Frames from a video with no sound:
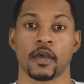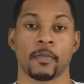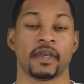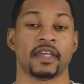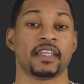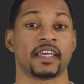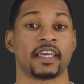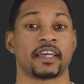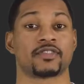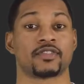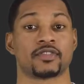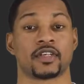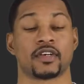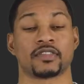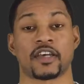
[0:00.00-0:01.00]
Many
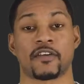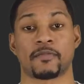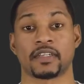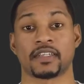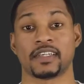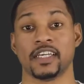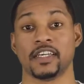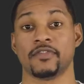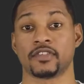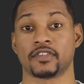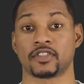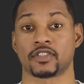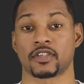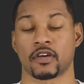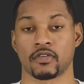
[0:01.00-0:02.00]
cancer cells have been even
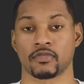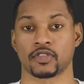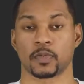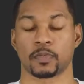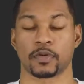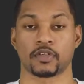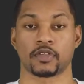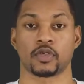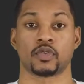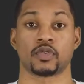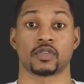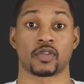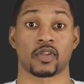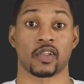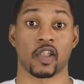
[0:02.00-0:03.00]
shown to
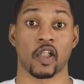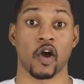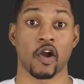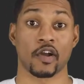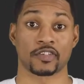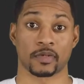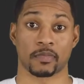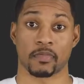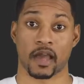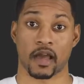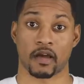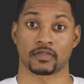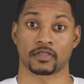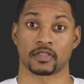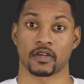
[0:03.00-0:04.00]
produce large
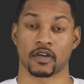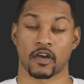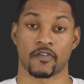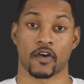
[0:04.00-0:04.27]
amounts of